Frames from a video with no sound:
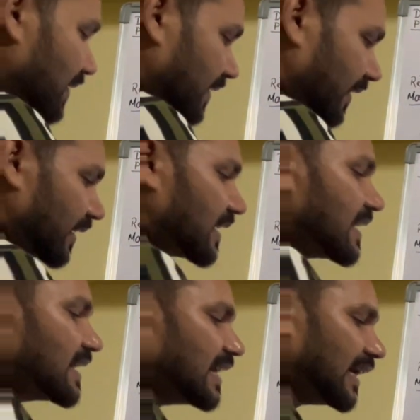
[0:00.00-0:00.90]
gene
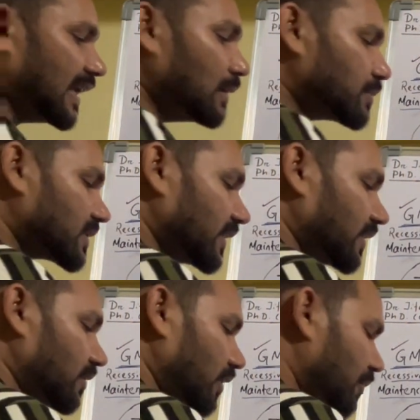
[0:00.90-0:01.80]
helps
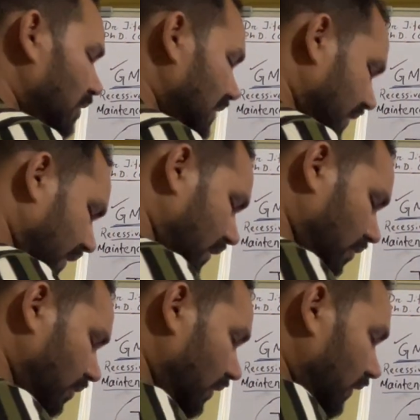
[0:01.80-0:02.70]
in, if we'll say
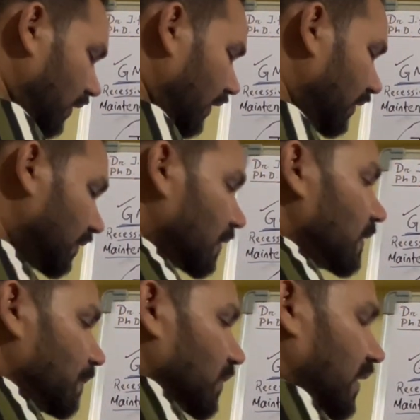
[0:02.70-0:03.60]
in
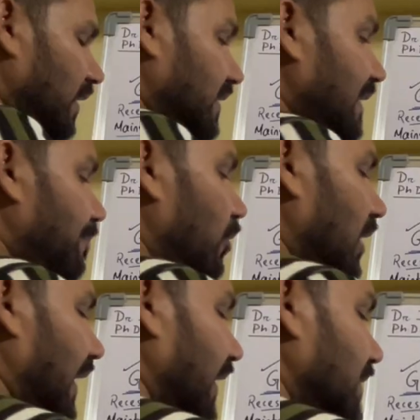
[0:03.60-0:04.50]
a simple
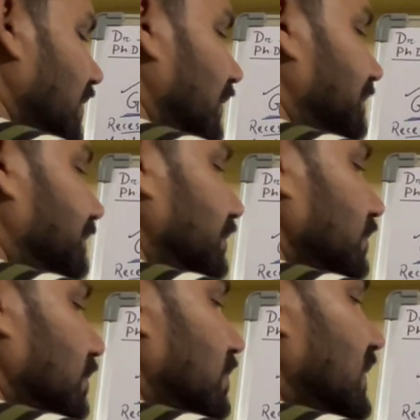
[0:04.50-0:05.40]
case,
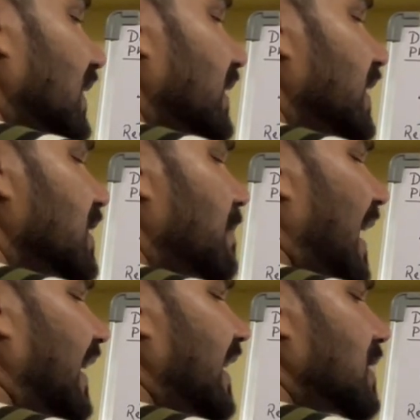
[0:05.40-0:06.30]
this
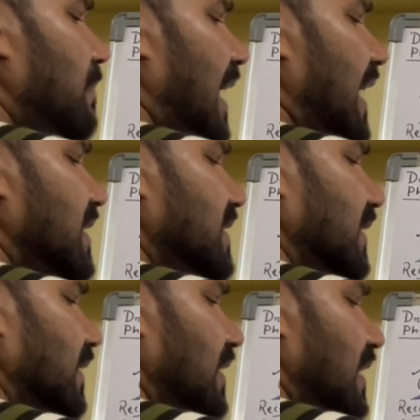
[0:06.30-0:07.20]
Barnage bar
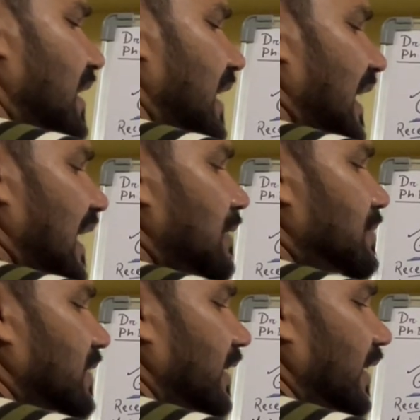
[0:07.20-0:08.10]
gene helps
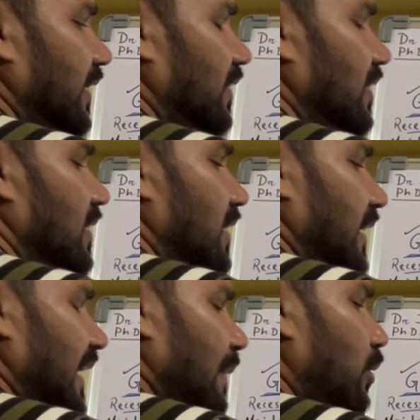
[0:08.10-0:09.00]
in
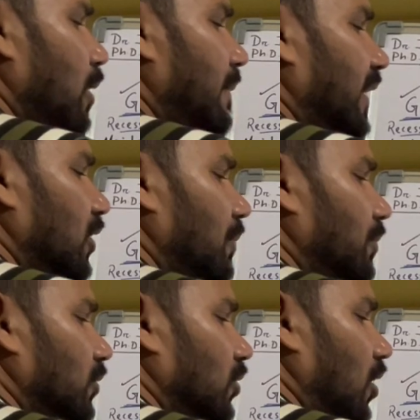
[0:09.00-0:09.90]
development of
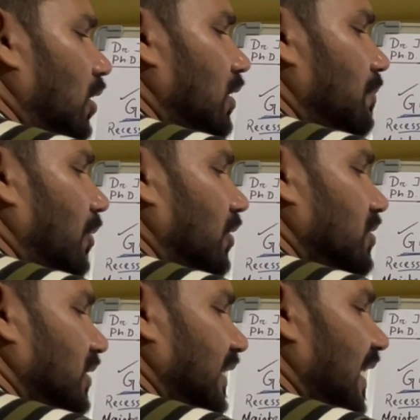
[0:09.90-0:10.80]

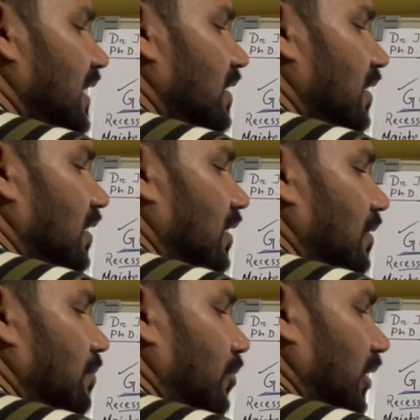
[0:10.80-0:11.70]
non-functional
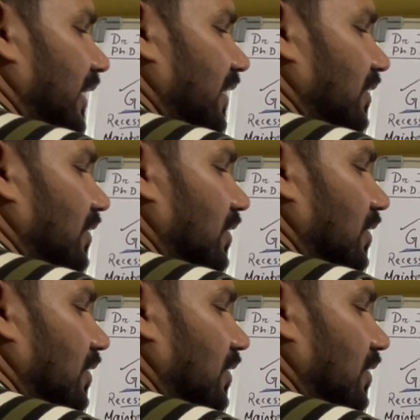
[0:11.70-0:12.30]
pollen.